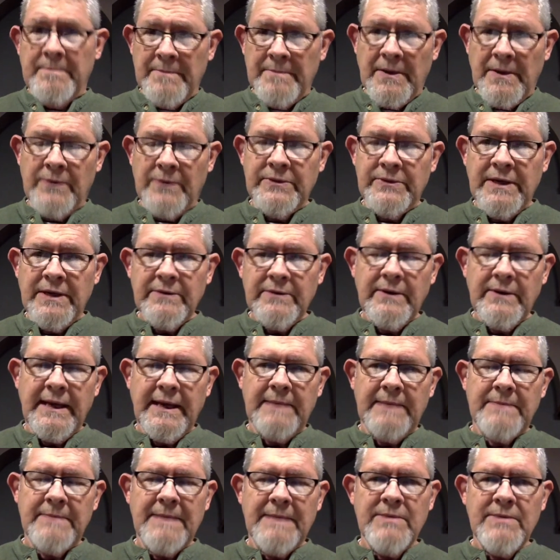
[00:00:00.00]
On the other
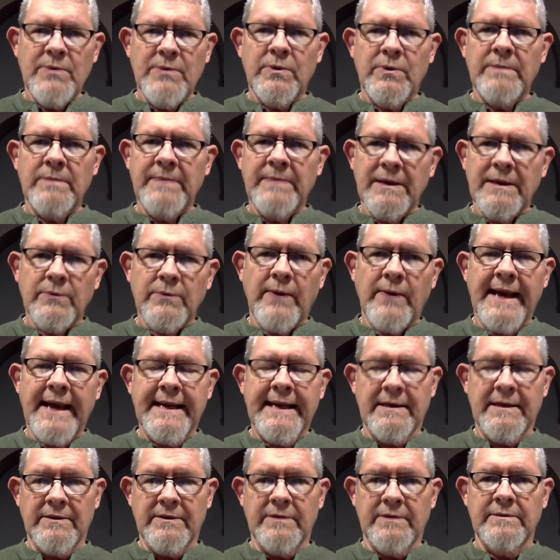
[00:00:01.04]
hand, maybe you want to be a
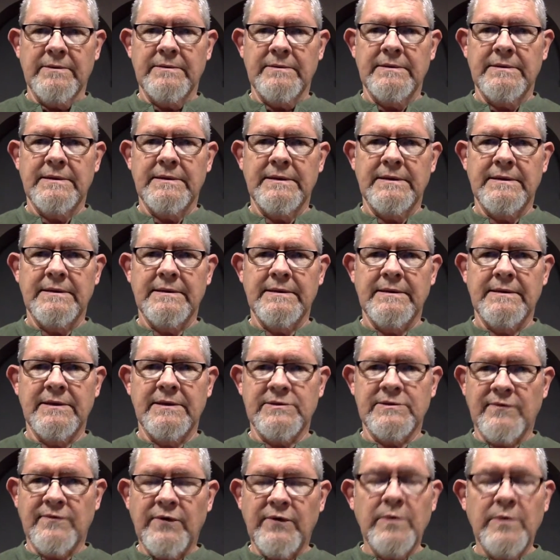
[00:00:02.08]
regular.
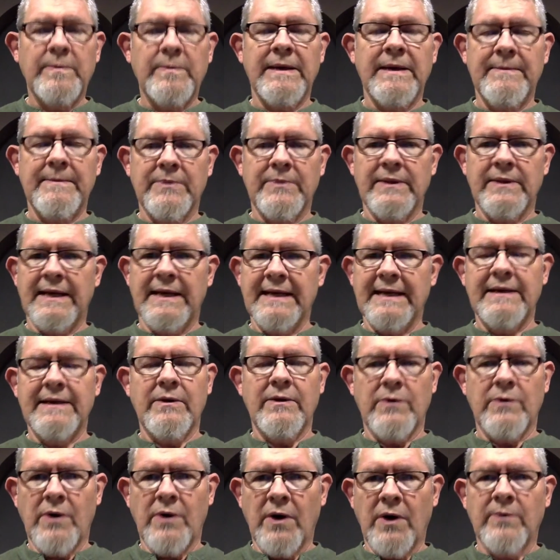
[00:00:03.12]
There's a few people that I
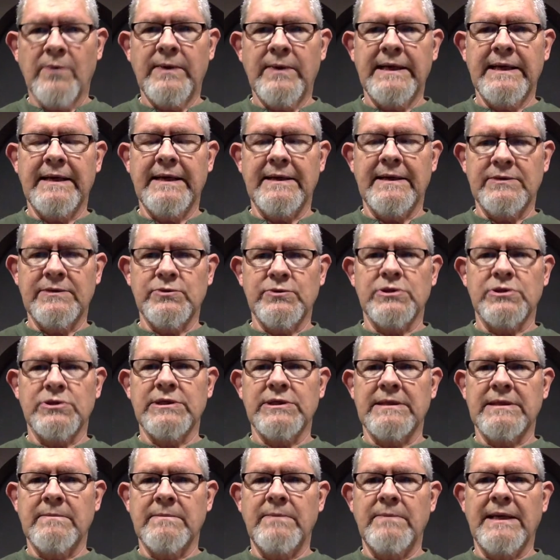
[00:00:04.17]
know are already
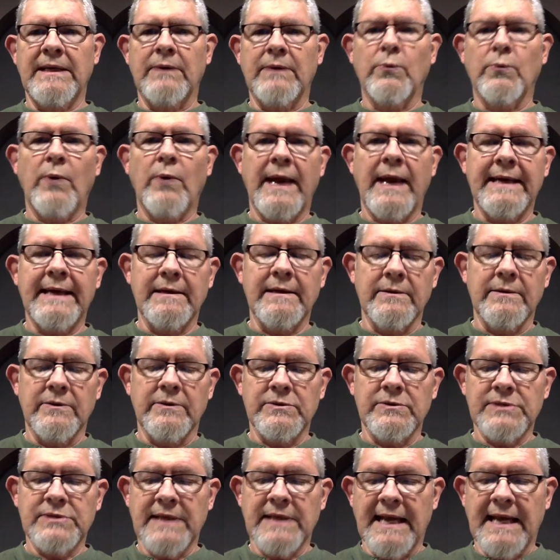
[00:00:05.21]
interested in being
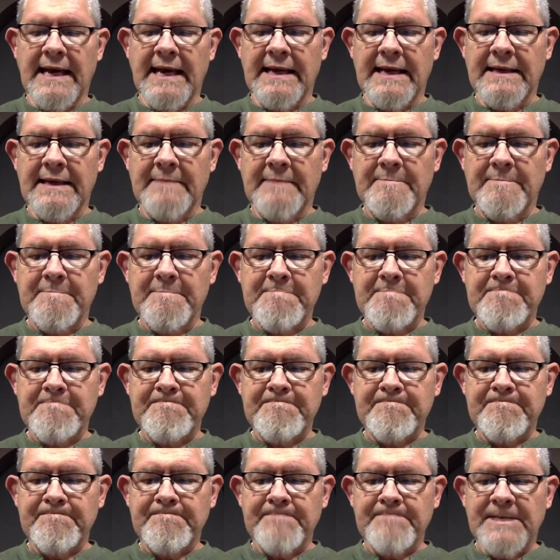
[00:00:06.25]
regulars.
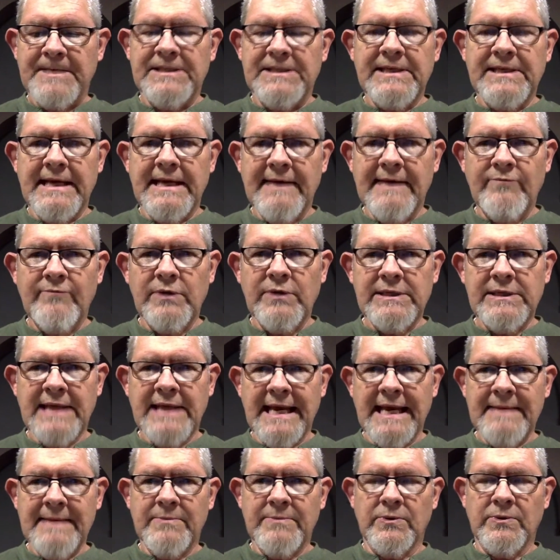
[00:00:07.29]
You see, every
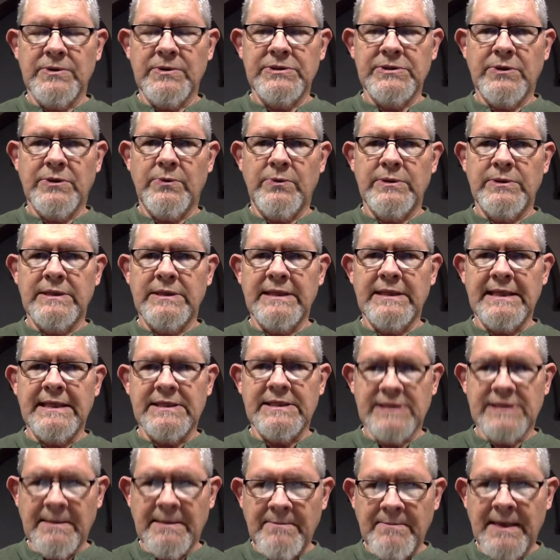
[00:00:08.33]
table is going to need
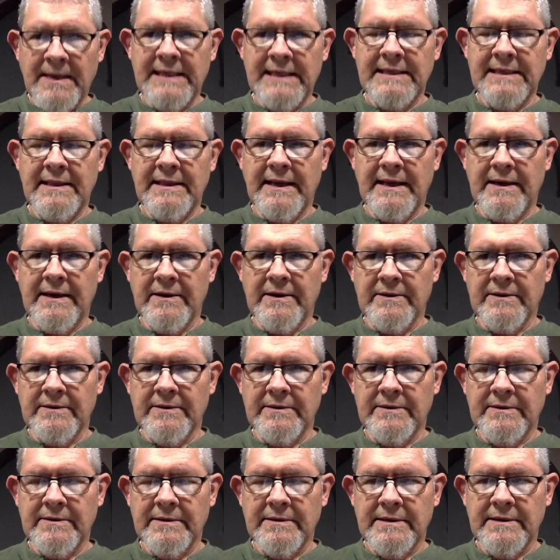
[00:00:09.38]
somebody there
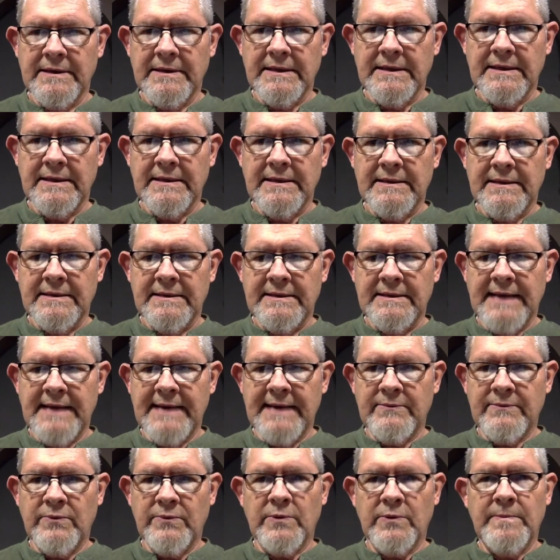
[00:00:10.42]

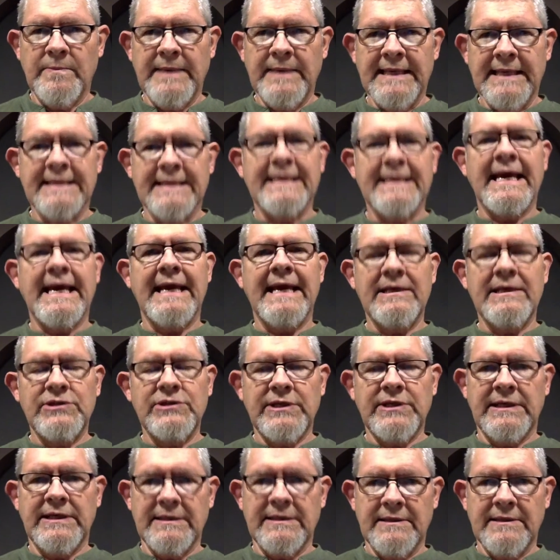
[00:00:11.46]
that will be
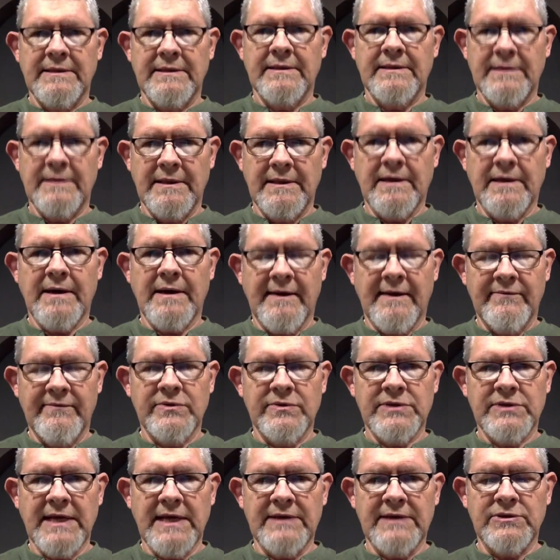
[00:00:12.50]
engaging the
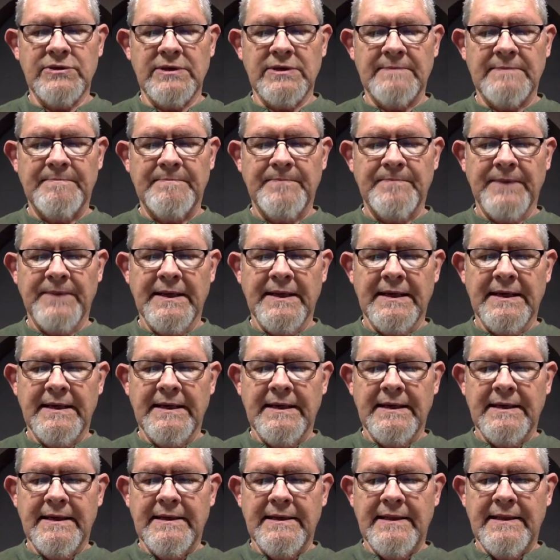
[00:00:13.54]
conversation,
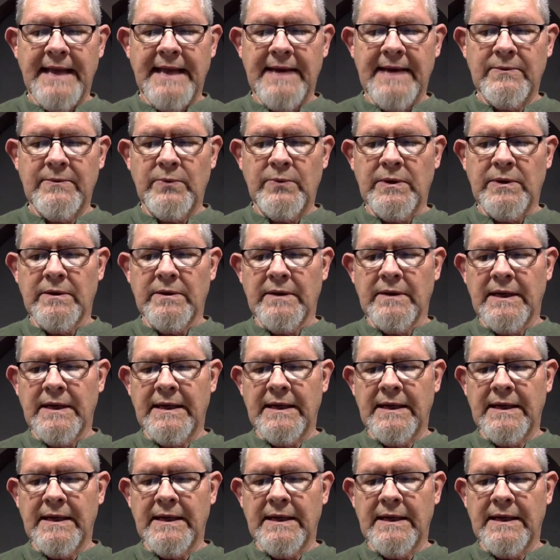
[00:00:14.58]
that will